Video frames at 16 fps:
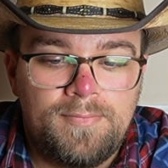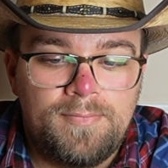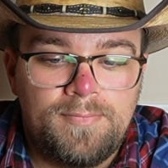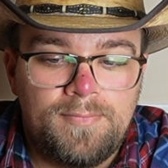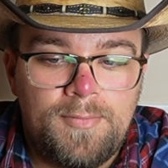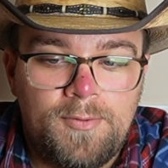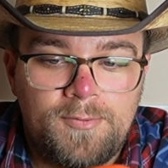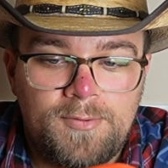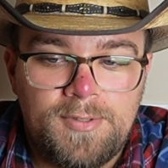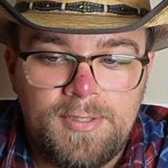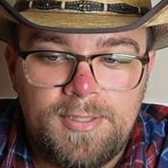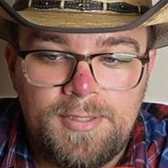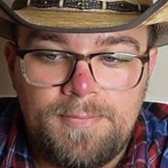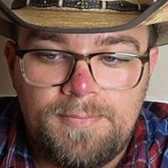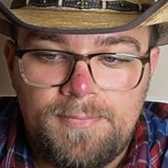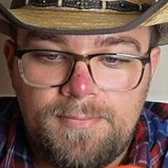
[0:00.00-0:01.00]
mostly
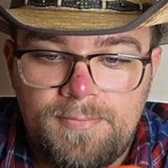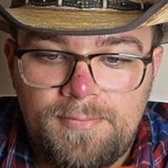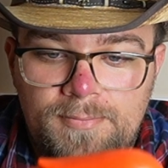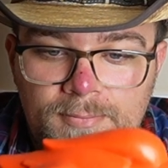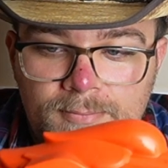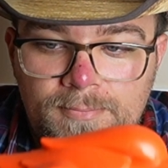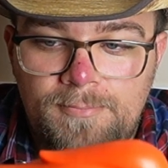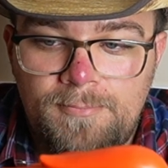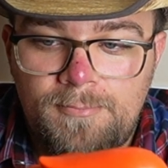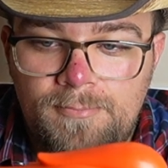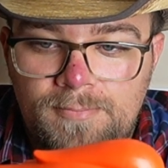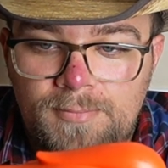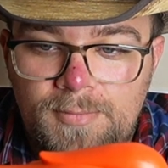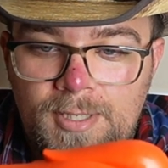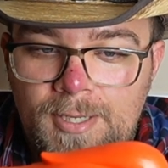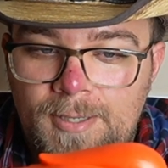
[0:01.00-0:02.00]

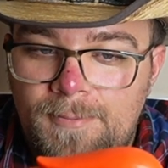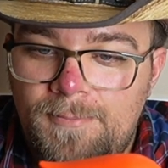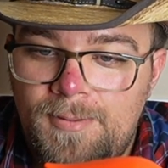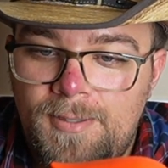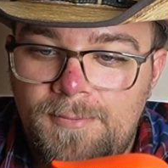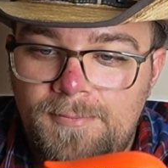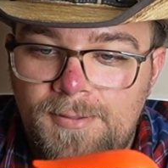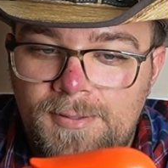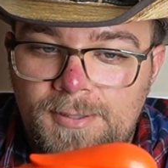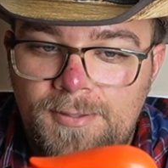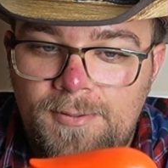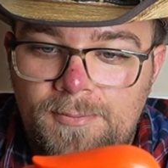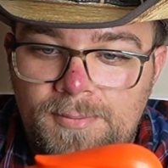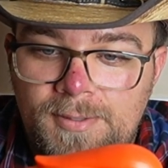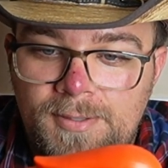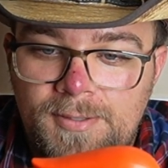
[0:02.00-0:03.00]
I really
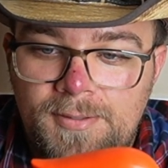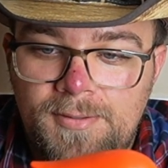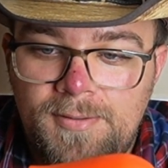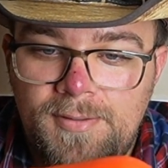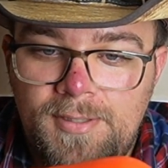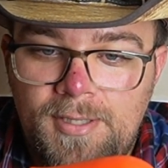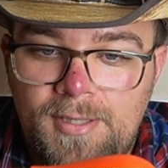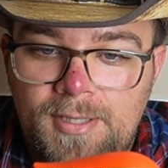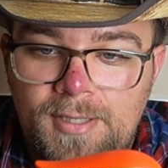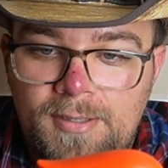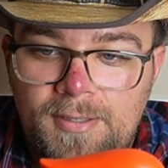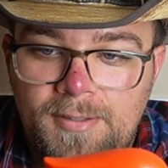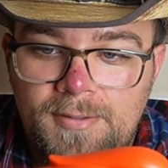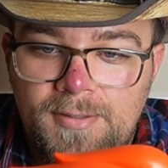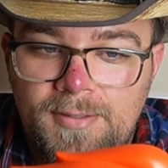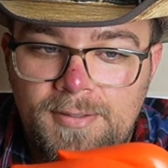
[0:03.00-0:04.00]
hope that they
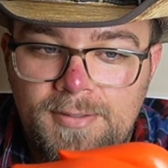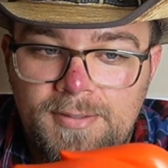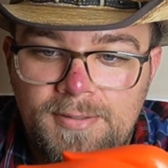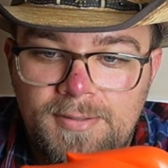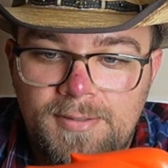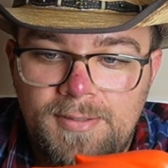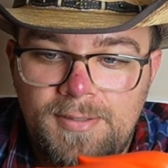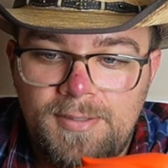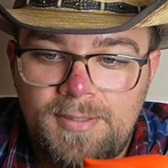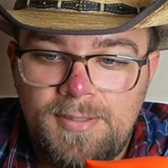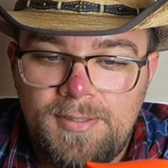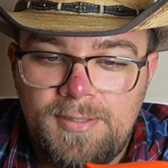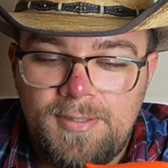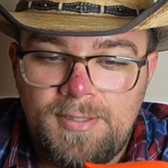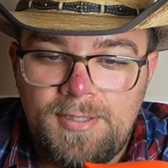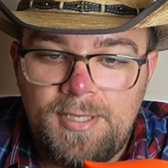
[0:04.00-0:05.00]
like this.
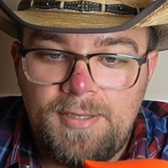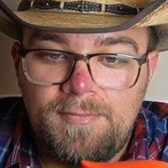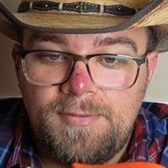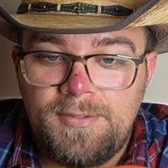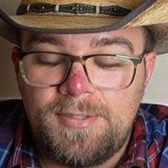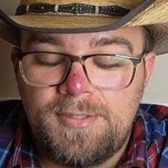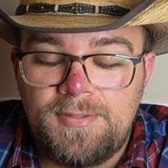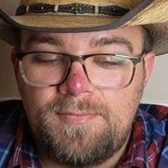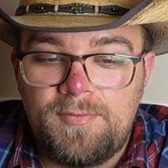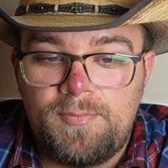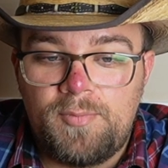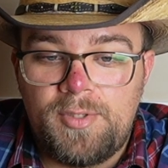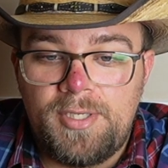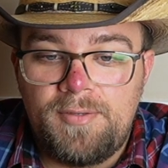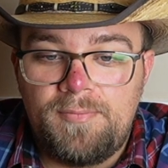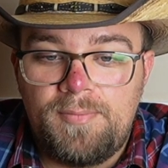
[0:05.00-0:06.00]
Even just for
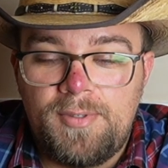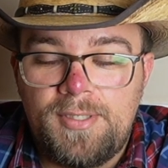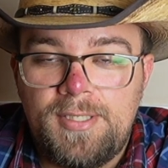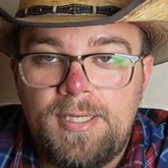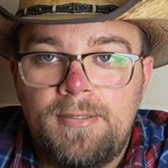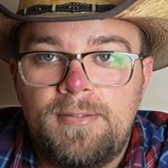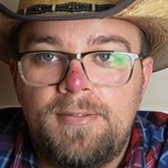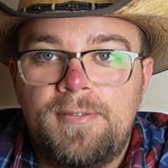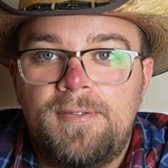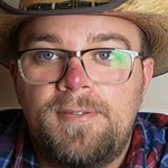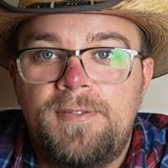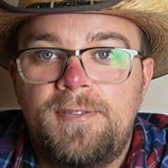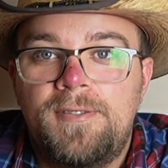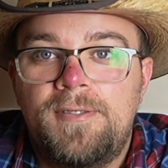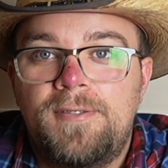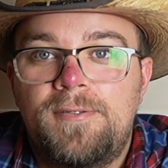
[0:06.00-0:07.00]
playing pretend,
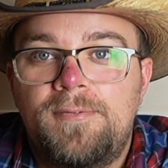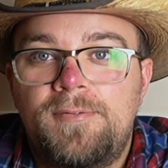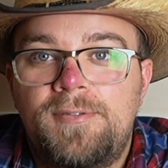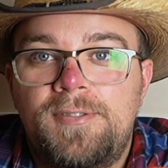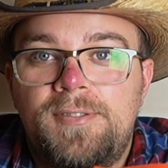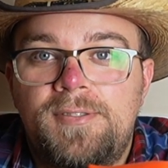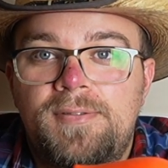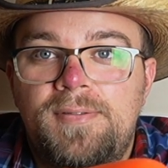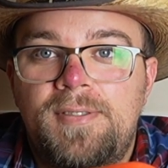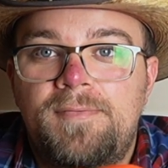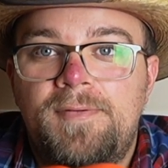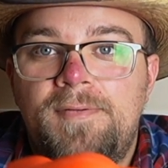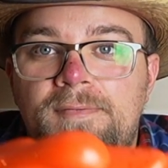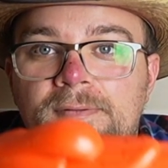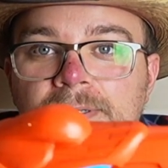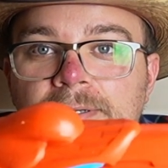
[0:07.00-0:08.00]
you know, just even
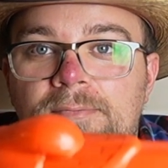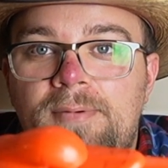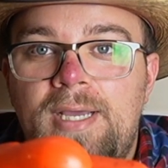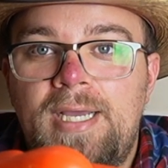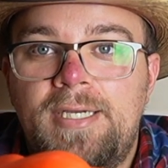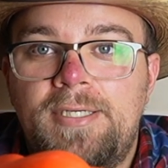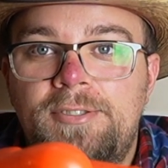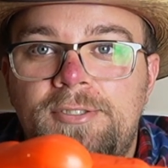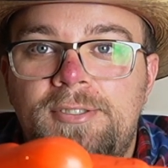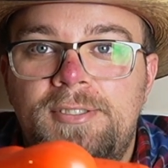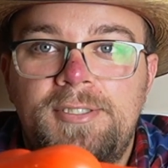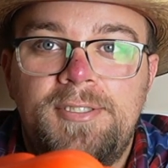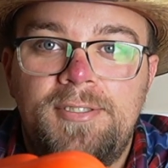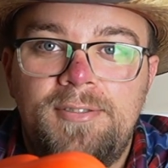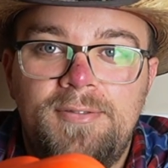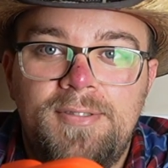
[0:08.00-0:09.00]
if they don't actually
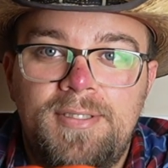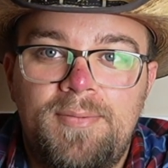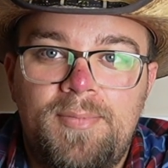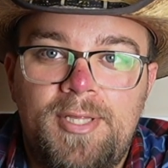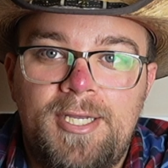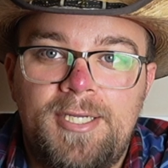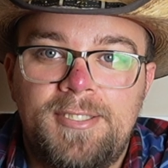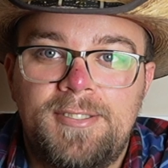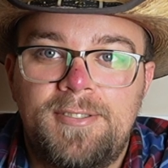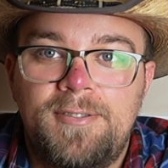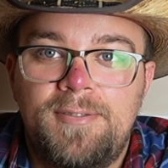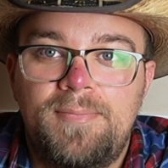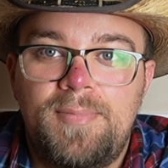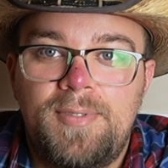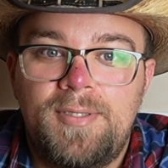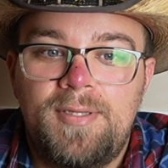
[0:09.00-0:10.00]
use the blaster,
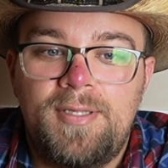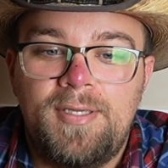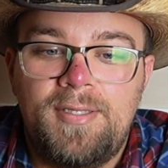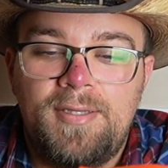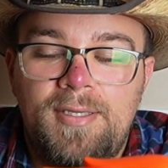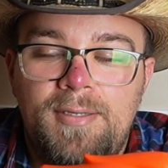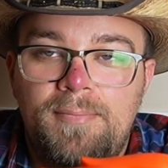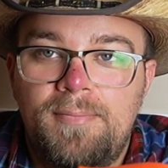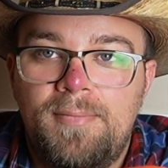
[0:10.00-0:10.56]
but like they